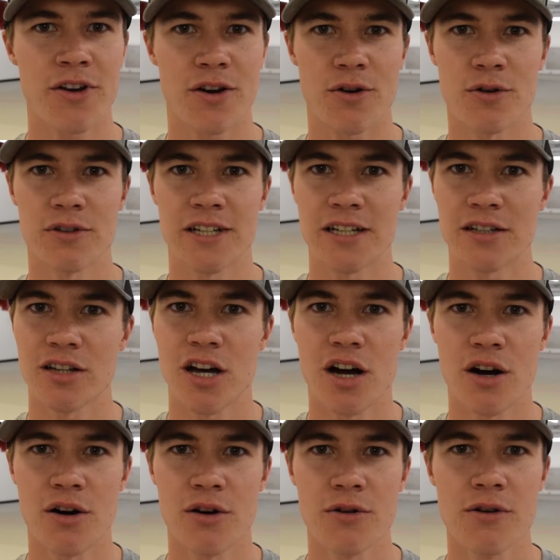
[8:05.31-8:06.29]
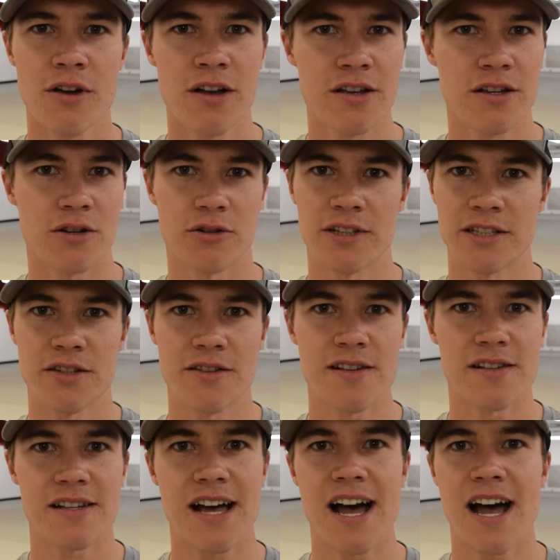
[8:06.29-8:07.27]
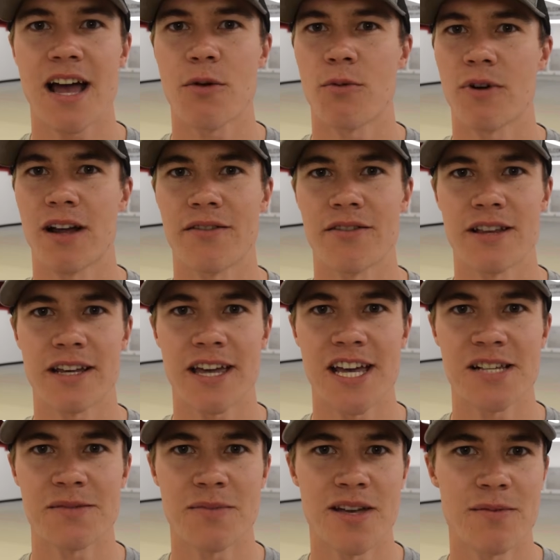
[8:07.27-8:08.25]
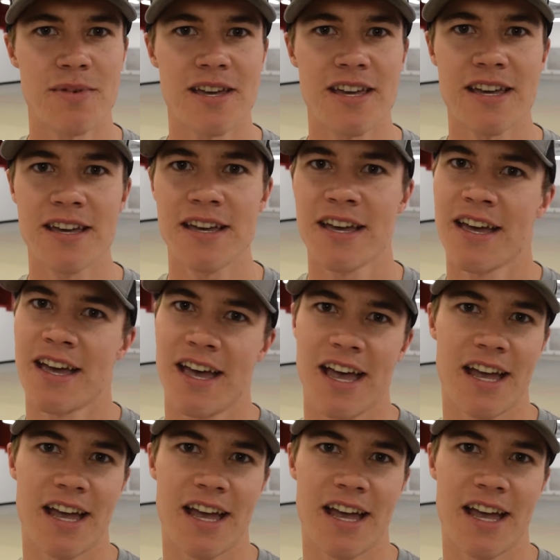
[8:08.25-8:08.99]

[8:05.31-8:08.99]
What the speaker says: You're holding low, you're holding to the side, whatever the case may be,